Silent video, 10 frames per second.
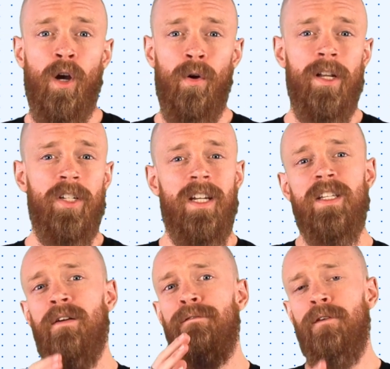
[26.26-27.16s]
Code Engine
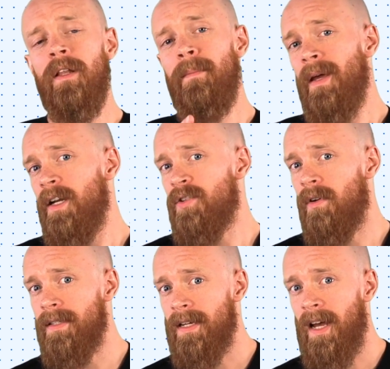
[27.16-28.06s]
is a fully managed
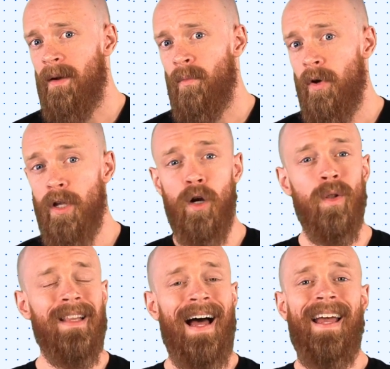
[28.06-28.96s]
runtime where you can go
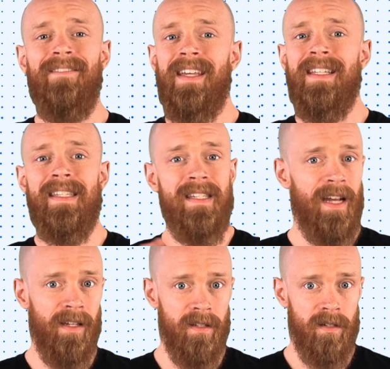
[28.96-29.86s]
live in
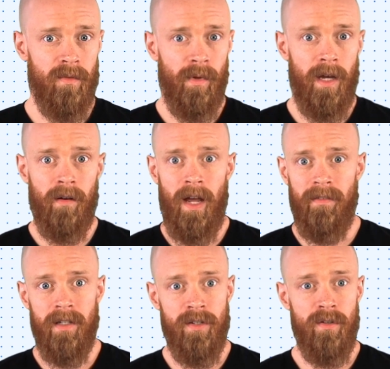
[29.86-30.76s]
seconds without
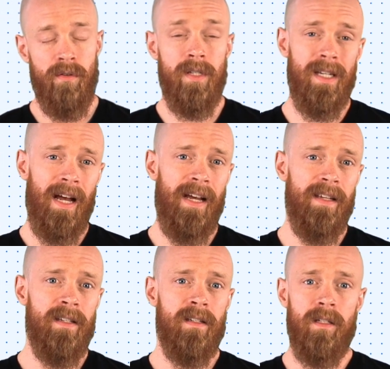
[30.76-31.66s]
having to
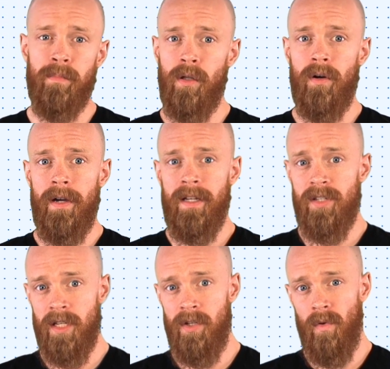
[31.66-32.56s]
size, deploy,
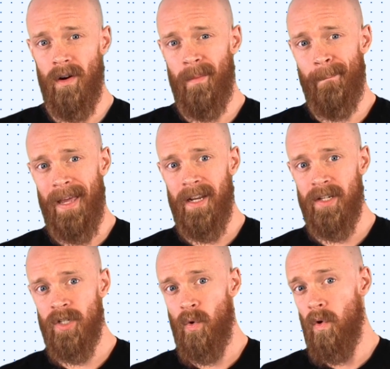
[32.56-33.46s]
secure,
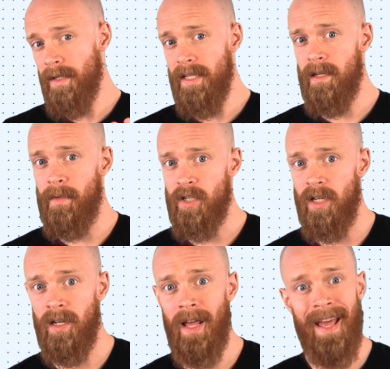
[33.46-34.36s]
manage, or
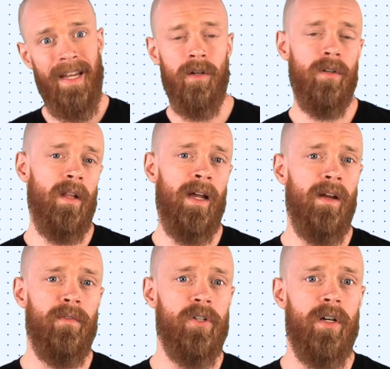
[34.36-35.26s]
decommission any underlying
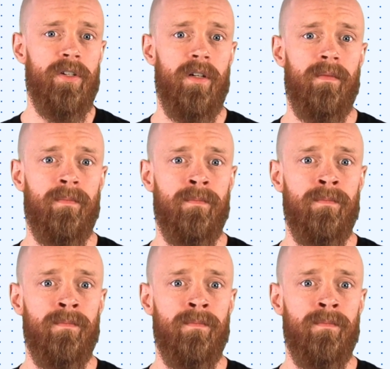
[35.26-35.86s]
infrastructure.